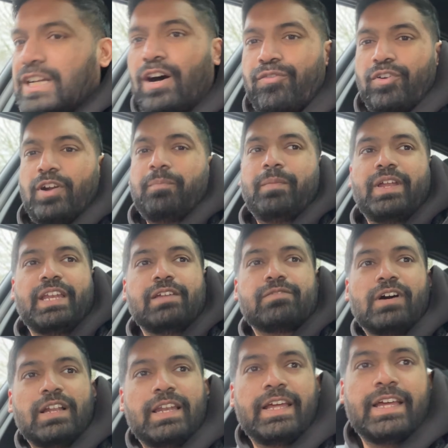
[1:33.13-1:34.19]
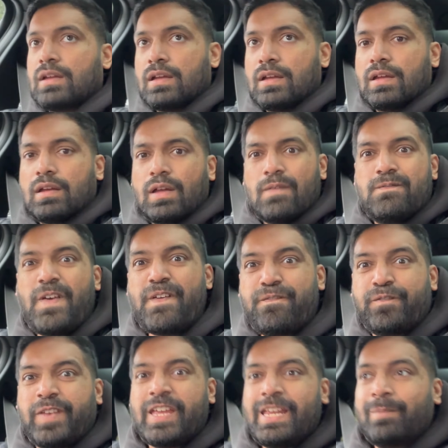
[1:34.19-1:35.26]
for a mini Valet.
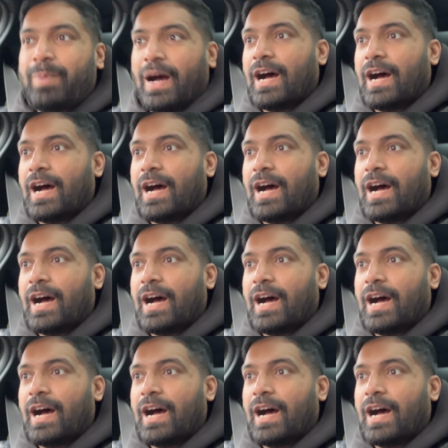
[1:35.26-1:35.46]
£15,